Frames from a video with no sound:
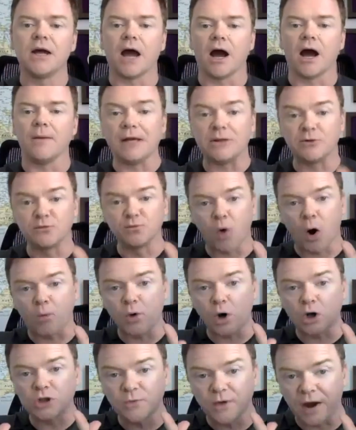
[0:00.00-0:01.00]
What
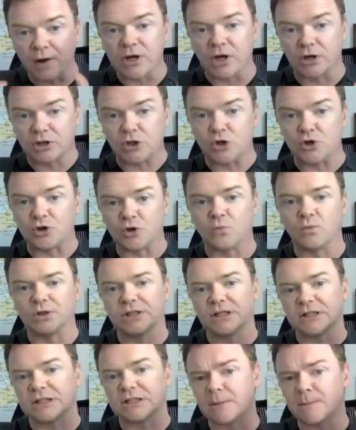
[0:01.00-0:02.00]
was very unusual was
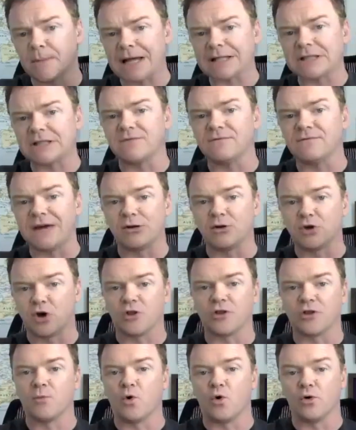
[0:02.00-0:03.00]
that Sebastian Vettel got
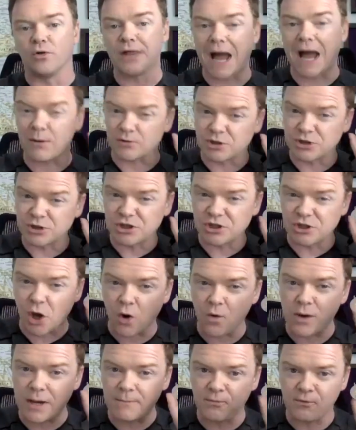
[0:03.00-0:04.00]
them all. That was
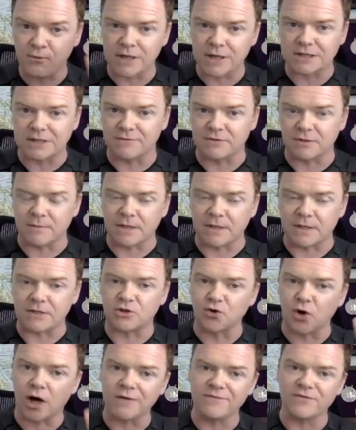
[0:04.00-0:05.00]
so impressive to me.
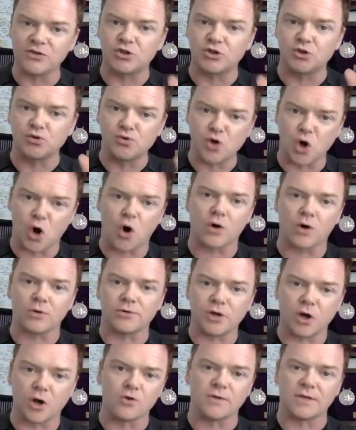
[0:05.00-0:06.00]
Drivers do not
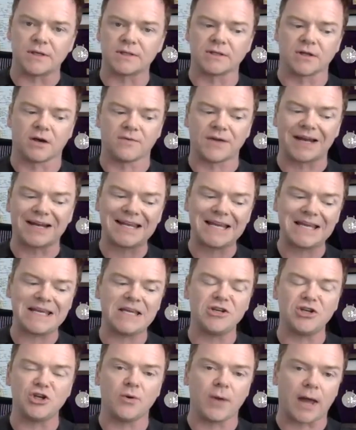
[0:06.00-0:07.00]
know this stuff, and
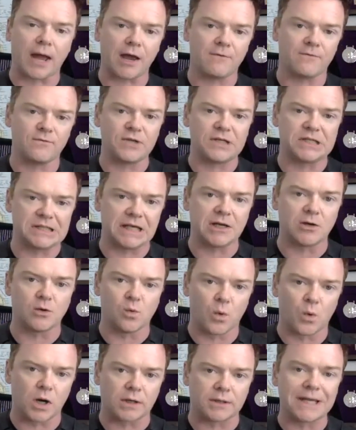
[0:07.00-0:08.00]
he knew every
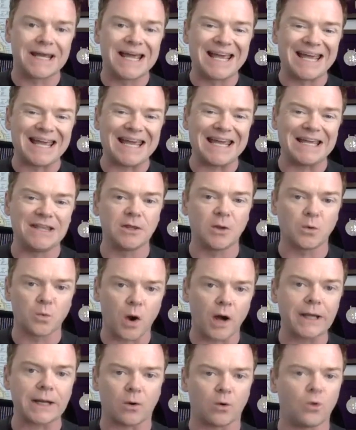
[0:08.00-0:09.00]
single one in the
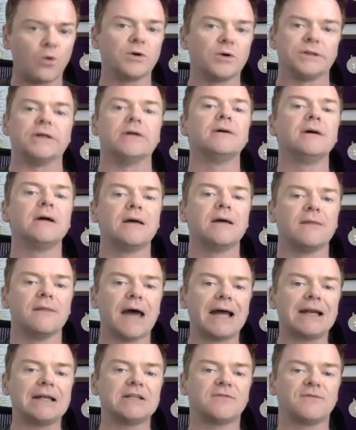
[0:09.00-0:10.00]
right order.
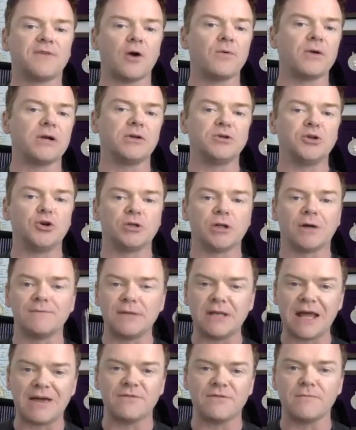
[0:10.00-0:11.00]
That is very unusual. I've
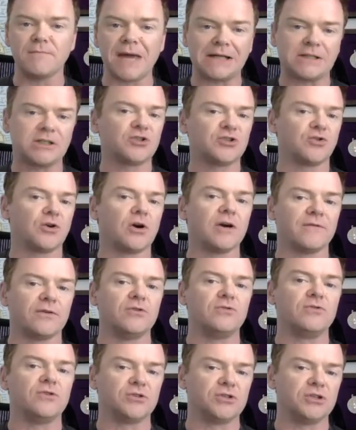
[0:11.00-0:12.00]
never met a driver
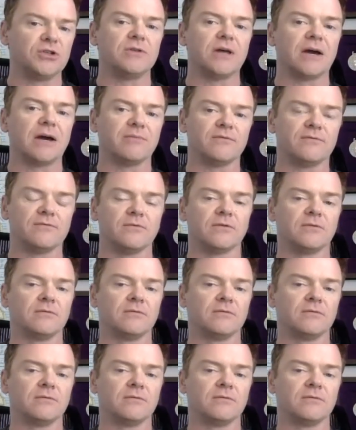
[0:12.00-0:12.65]
who could do that before.